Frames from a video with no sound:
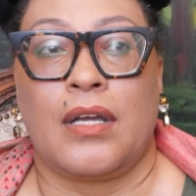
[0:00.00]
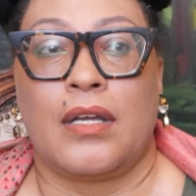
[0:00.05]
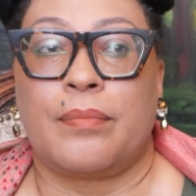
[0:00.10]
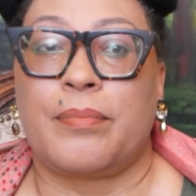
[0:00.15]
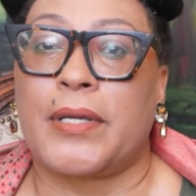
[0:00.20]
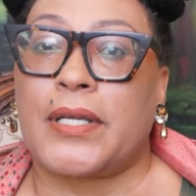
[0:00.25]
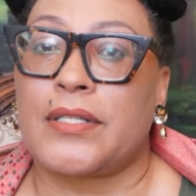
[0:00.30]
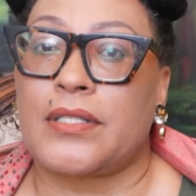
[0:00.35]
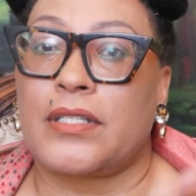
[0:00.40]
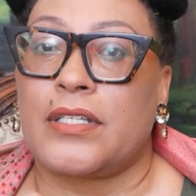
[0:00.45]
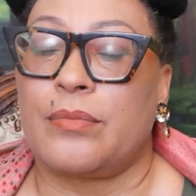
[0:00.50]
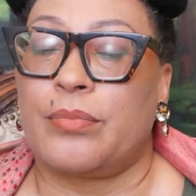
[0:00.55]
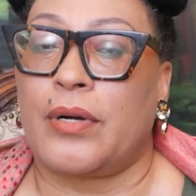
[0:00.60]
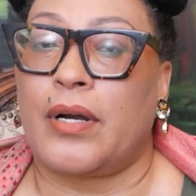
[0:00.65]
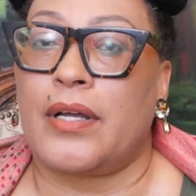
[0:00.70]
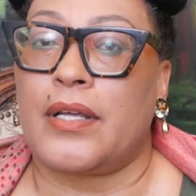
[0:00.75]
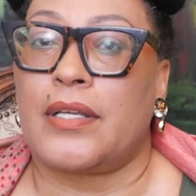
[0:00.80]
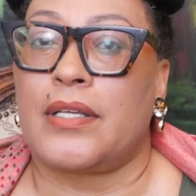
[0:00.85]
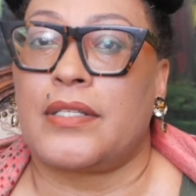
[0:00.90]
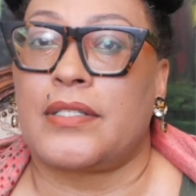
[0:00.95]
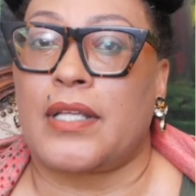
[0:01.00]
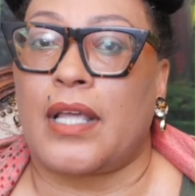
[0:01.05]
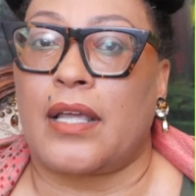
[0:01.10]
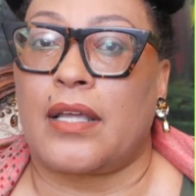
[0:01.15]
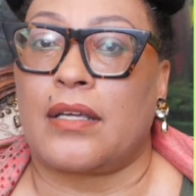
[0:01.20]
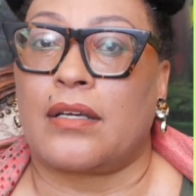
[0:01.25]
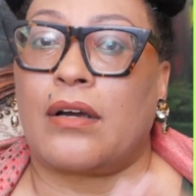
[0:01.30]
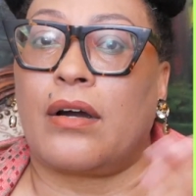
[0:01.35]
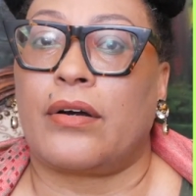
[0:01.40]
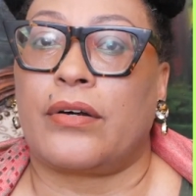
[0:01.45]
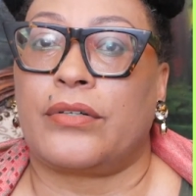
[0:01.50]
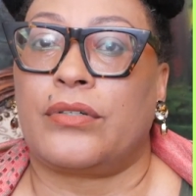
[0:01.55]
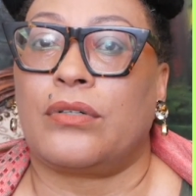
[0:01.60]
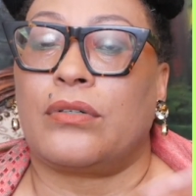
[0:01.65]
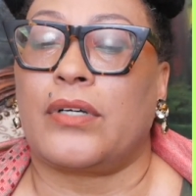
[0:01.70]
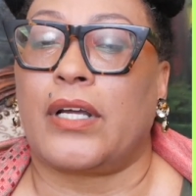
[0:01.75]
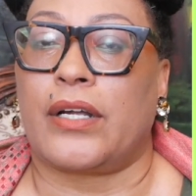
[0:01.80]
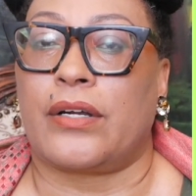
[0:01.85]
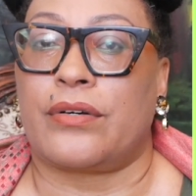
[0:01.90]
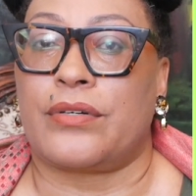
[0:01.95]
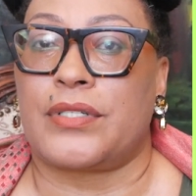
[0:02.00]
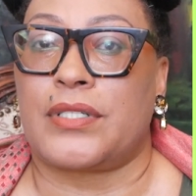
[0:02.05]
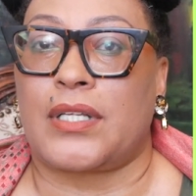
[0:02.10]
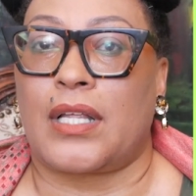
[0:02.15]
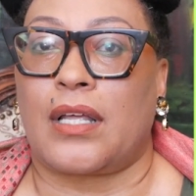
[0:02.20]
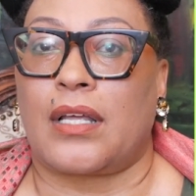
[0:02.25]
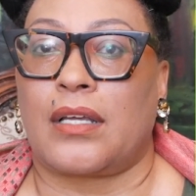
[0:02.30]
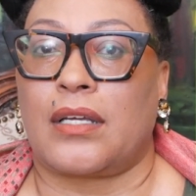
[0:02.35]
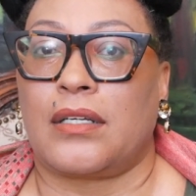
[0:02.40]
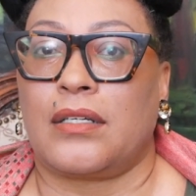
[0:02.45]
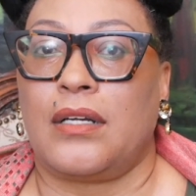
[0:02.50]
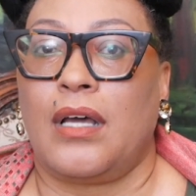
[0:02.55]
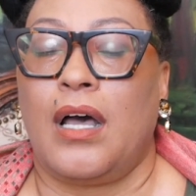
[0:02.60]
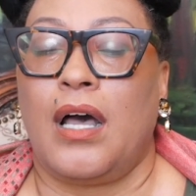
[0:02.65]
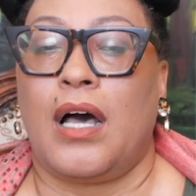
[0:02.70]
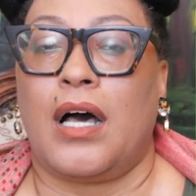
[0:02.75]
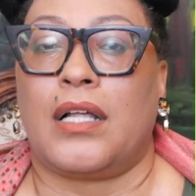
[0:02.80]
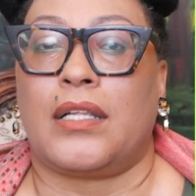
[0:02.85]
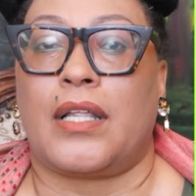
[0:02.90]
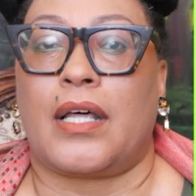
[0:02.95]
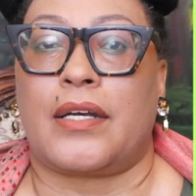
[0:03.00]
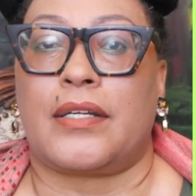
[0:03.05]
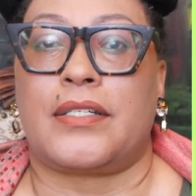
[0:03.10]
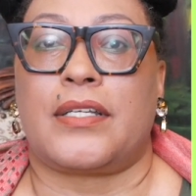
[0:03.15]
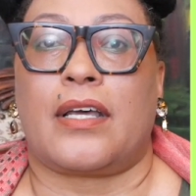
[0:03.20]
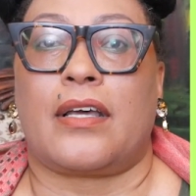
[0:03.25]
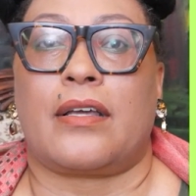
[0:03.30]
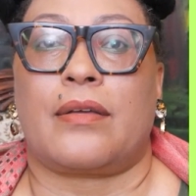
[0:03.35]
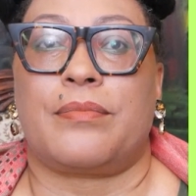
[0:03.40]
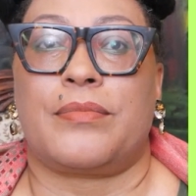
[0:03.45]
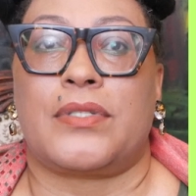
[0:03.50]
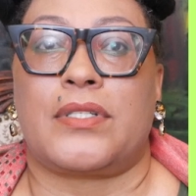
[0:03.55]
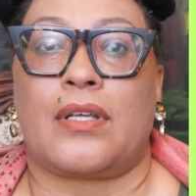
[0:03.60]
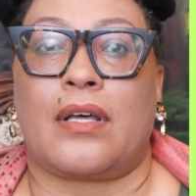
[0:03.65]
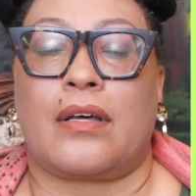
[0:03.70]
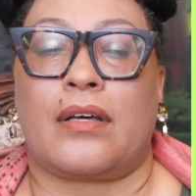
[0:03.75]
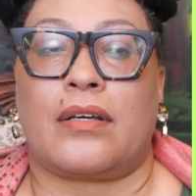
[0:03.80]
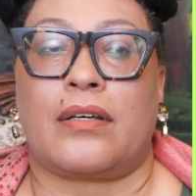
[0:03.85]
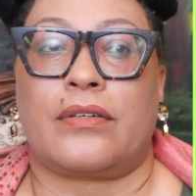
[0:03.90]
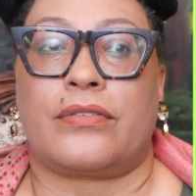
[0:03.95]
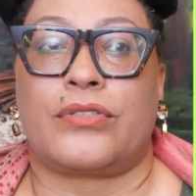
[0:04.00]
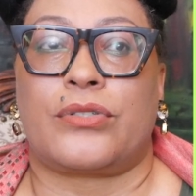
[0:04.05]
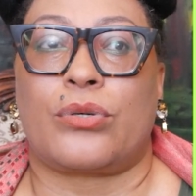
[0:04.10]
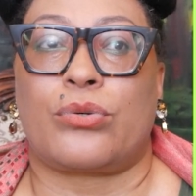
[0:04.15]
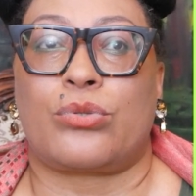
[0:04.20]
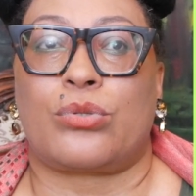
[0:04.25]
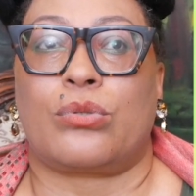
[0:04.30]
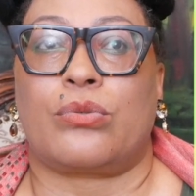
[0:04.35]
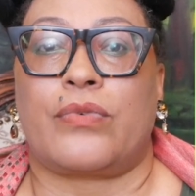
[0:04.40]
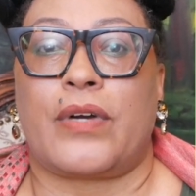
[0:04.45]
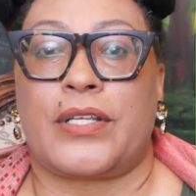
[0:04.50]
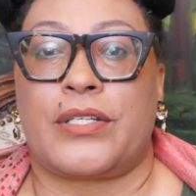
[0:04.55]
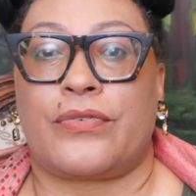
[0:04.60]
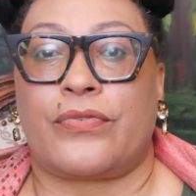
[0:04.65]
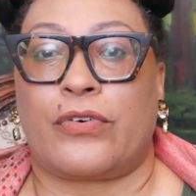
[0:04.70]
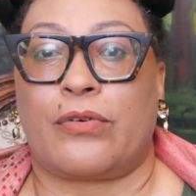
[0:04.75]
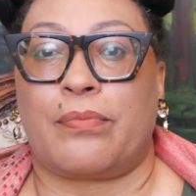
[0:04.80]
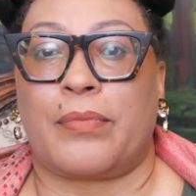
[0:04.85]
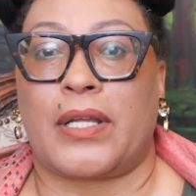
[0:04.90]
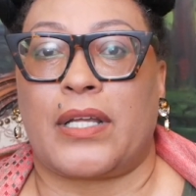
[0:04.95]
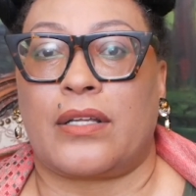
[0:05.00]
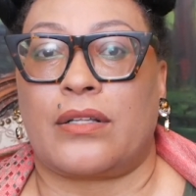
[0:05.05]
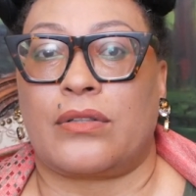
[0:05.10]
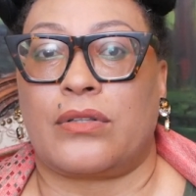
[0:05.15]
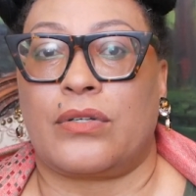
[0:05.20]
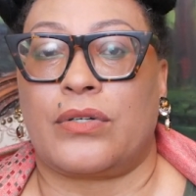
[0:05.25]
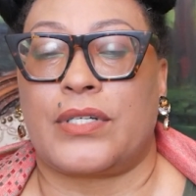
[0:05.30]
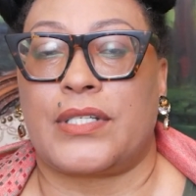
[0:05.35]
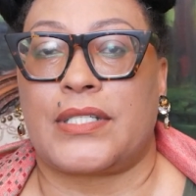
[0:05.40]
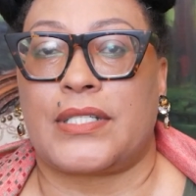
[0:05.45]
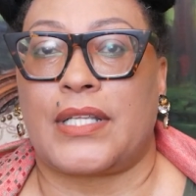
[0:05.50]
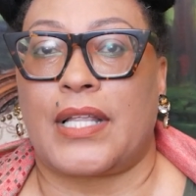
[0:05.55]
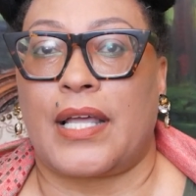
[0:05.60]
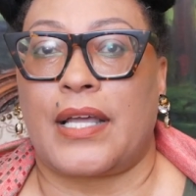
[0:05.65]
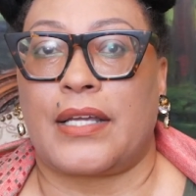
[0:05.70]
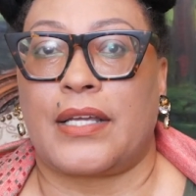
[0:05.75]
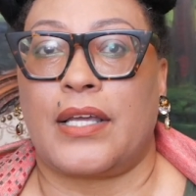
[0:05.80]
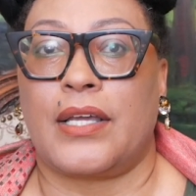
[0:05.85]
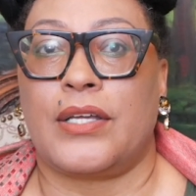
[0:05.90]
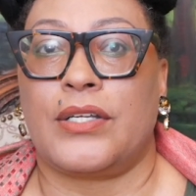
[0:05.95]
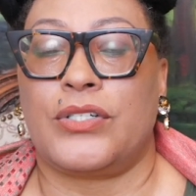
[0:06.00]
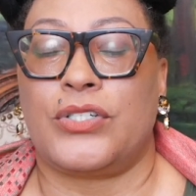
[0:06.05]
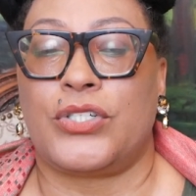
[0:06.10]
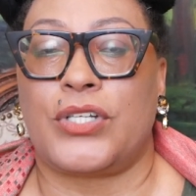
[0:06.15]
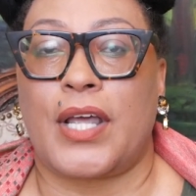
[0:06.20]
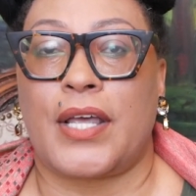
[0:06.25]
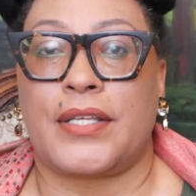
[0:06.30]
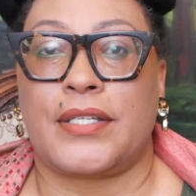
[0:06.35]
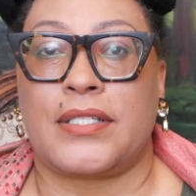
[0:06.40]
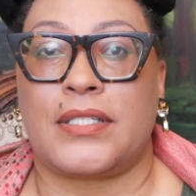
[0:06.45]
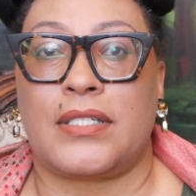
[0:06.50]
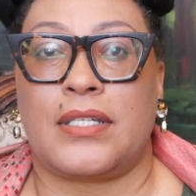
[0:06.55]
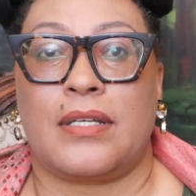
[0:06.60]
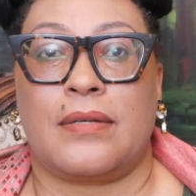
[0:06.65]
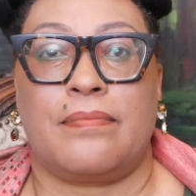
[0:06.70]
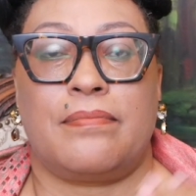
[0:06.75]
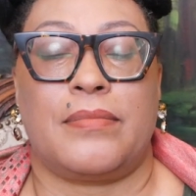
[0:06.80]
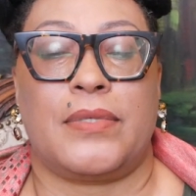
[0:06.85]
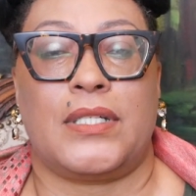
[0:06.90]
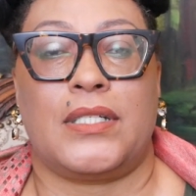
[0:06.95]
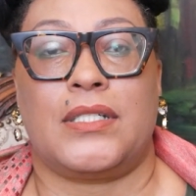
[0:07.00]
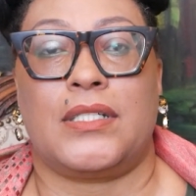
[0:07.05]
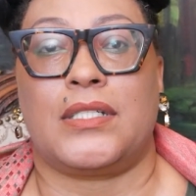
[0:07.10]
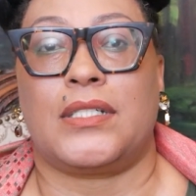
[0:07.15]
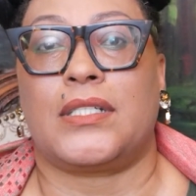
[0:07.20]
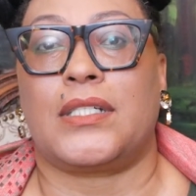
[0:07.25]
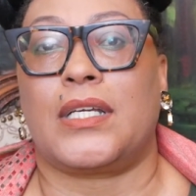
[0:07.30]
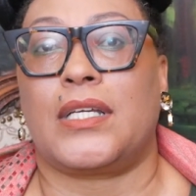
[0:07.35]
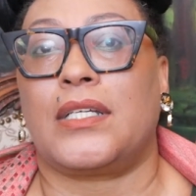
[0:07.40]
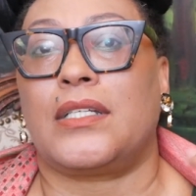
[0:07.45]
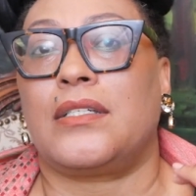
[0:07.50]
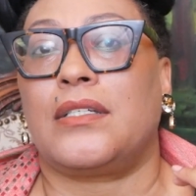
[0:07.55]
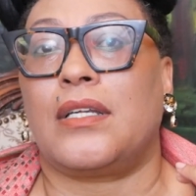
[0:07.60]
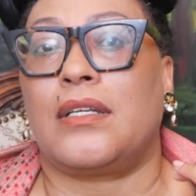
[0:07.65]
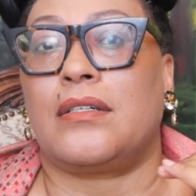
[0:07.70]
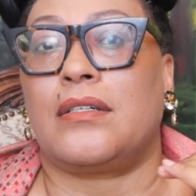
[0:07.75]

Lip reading: because Libra is a cardinal air sign, a lot of times social rest for me looks like just being in